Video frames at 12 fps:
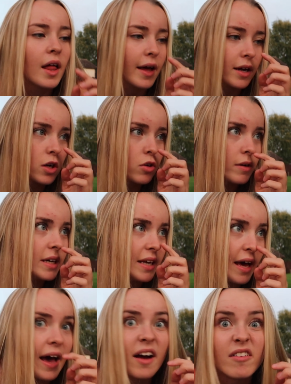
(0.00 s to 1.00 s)
like a
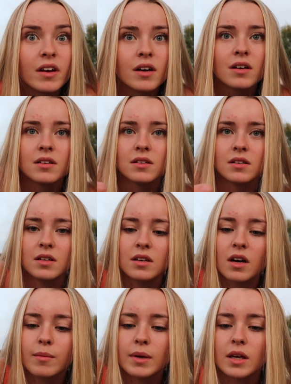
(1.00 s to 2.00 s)
green area you
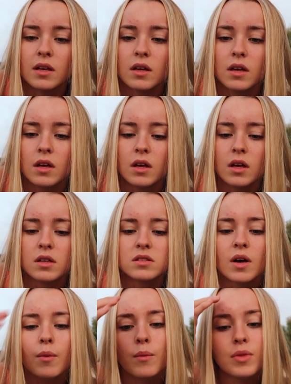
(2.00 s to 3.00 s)
know what I mean
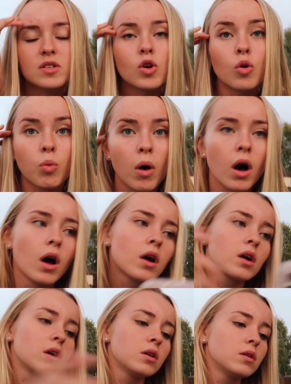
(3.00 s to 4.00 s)
so this could work